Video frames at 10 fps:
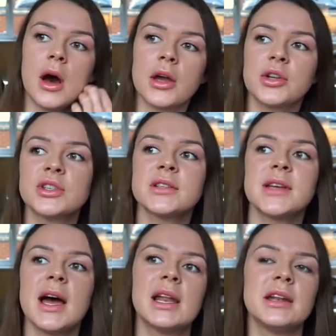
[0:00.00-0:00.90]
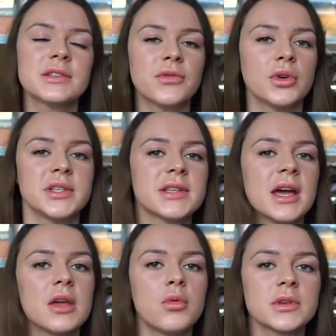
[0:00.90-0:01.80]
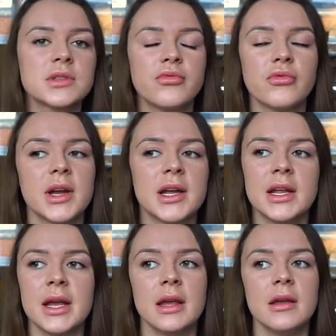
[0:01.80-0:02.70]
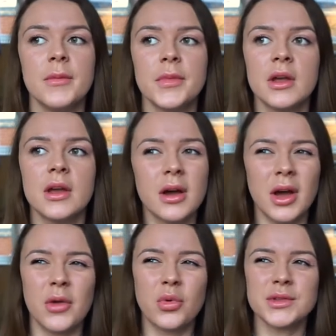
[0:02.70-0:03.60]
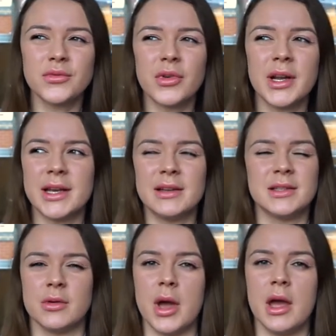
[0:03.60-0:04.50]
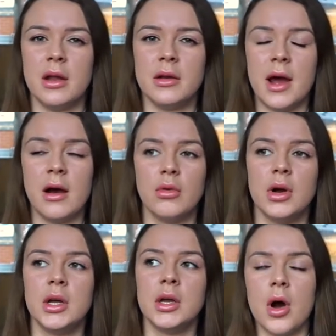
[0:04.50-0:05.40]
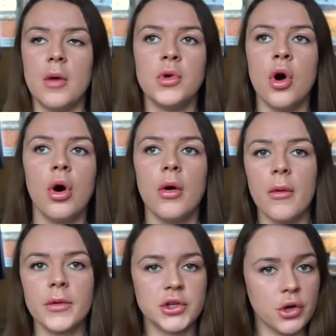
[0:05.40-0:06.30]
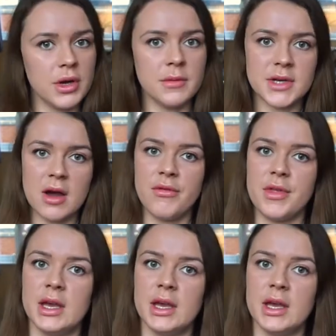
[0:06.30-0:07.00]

I could just tell in his voice that he wasn't really he wasn't really into it now I'm not shooting him down for